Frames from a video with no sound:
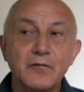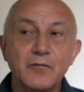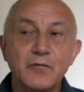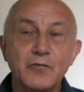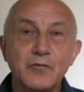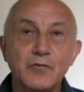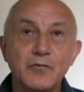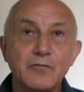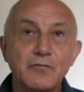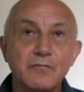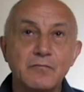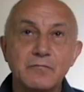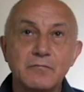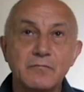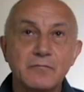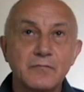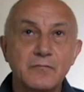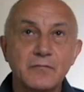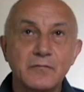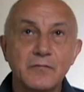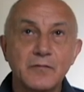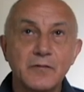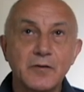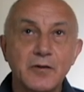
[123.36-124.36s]
who,
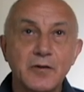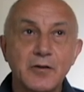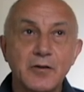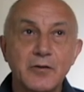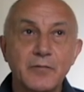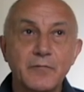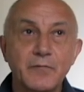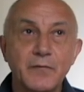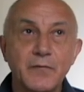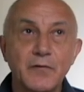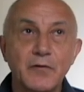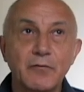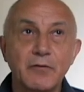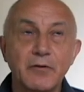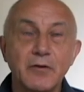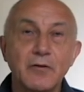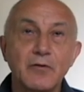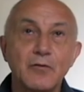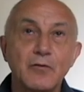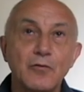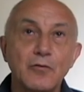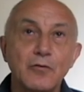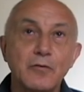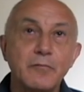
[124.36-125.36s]
during
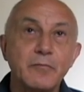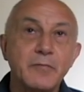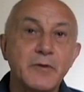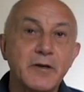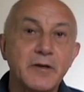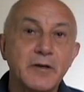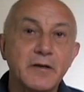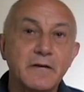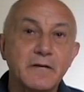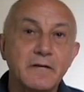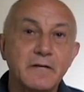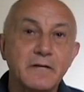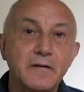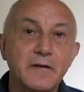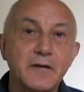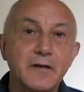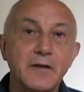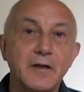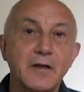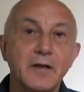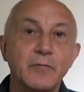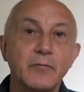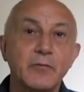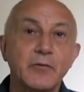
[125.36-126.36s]
the whole minute
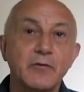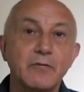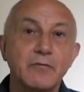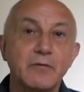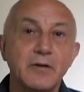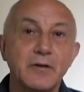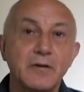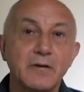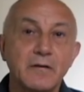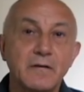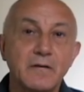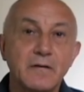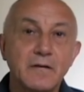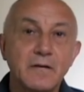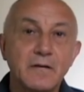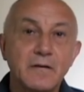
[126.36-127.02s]
that I'm doing,